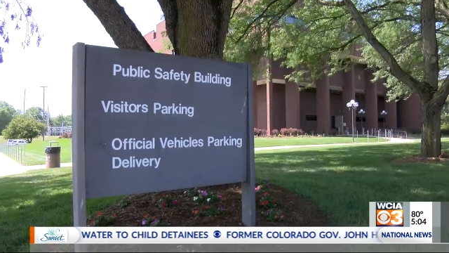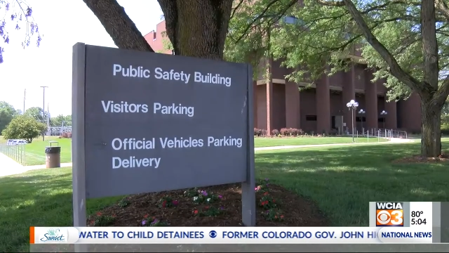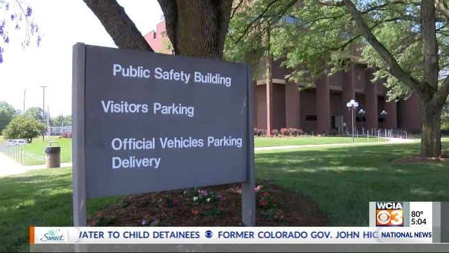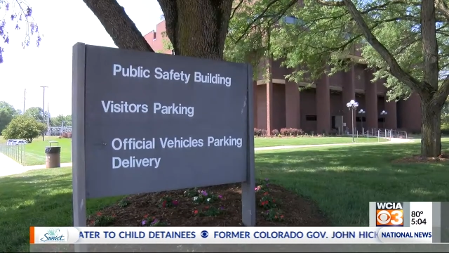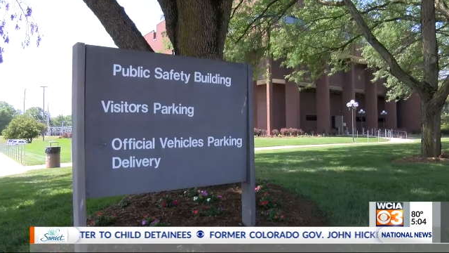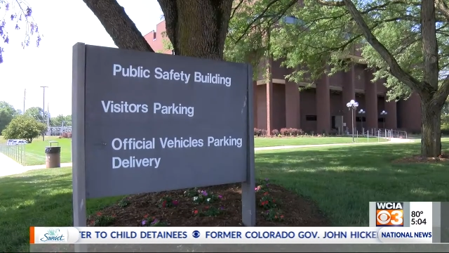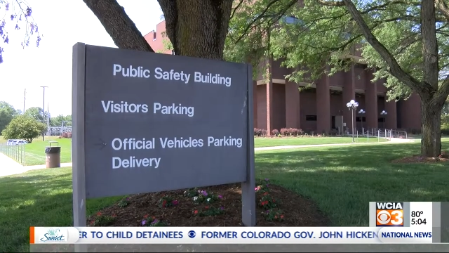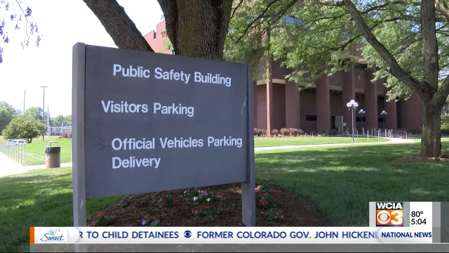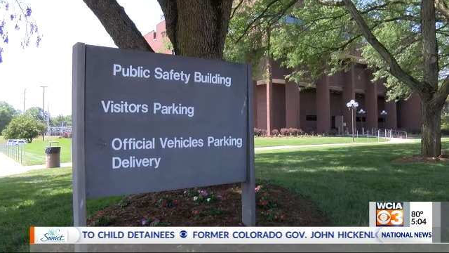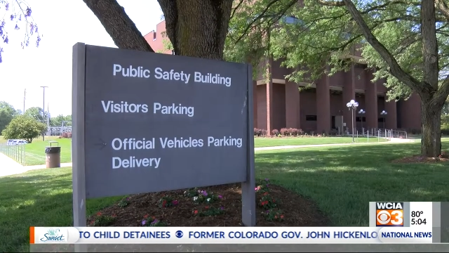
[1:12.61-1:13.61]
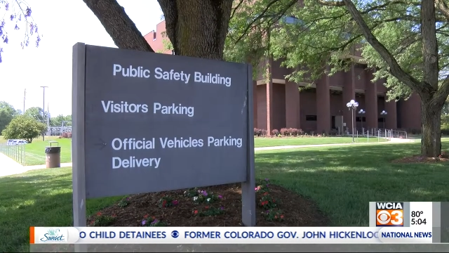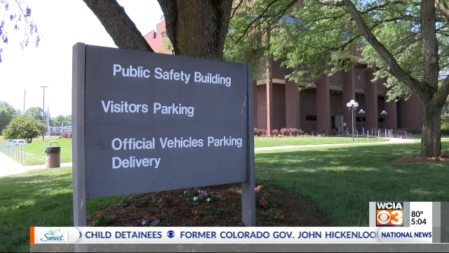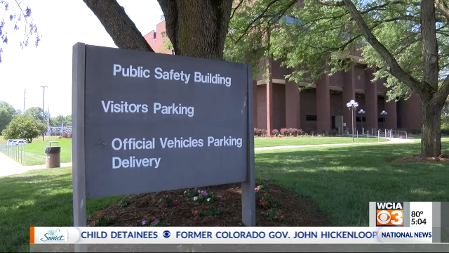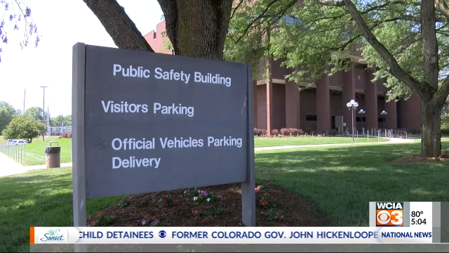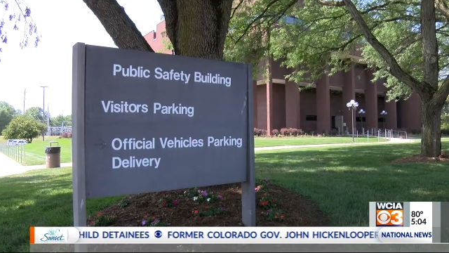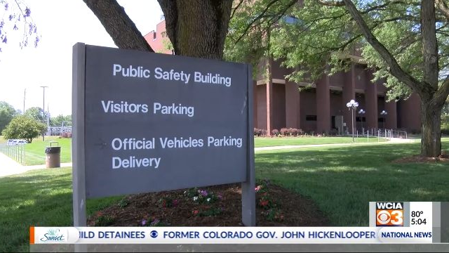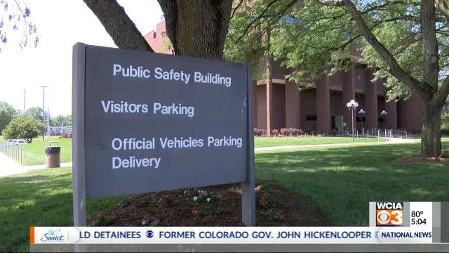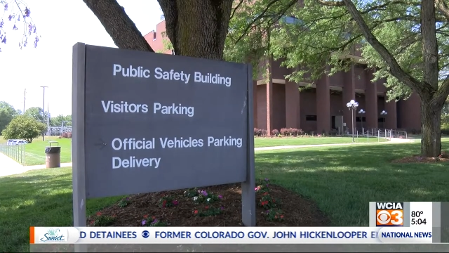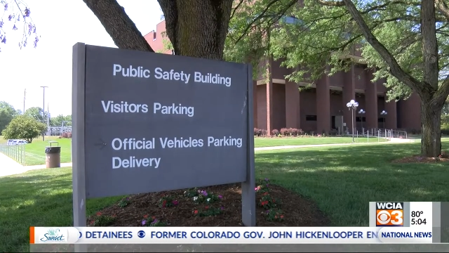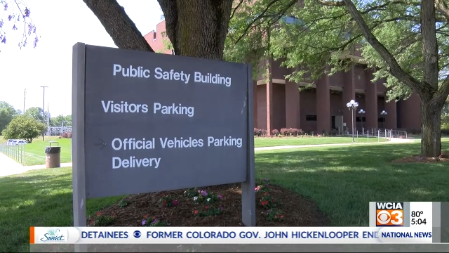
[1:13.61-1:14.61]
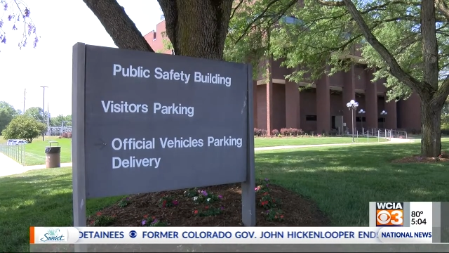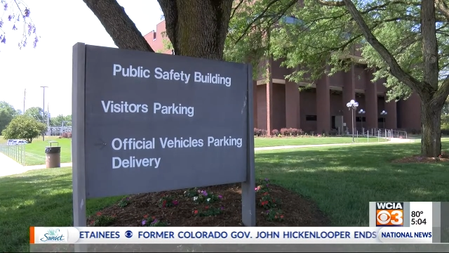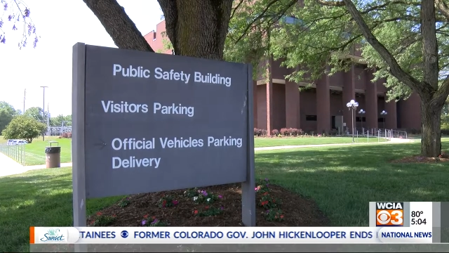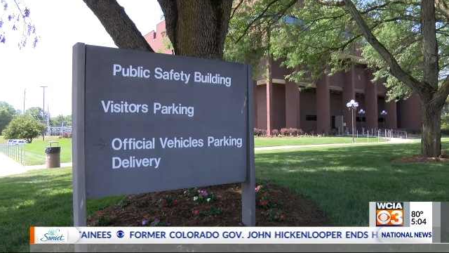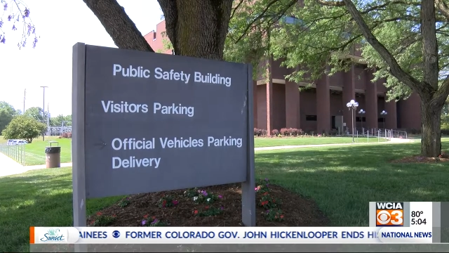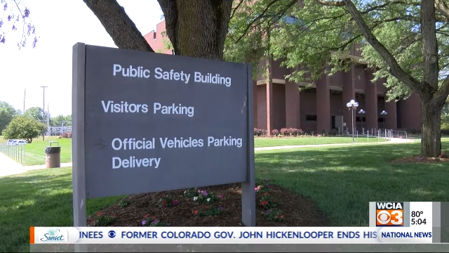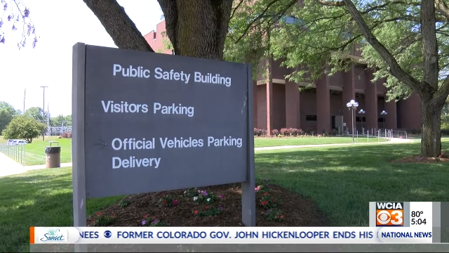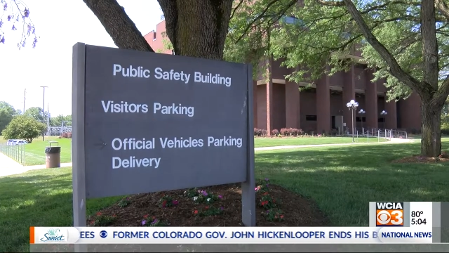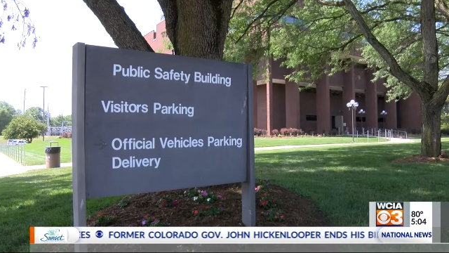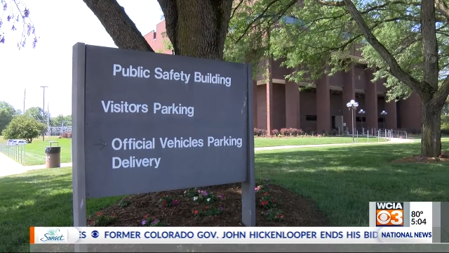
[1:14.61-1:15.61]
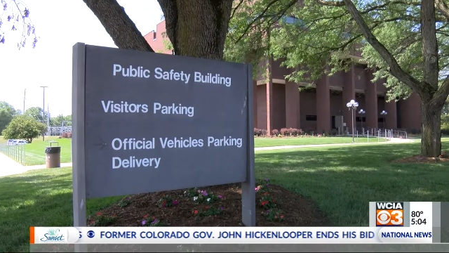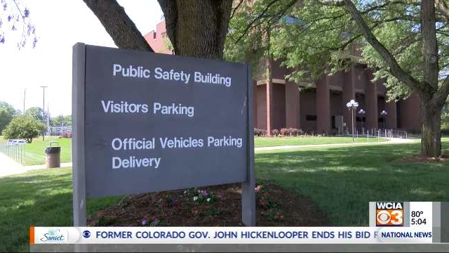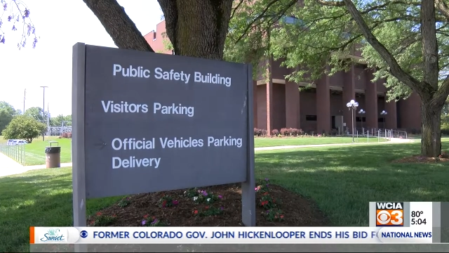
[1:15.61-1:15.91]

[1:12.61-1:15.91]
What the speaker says: No face is visible, so there are no lips to read.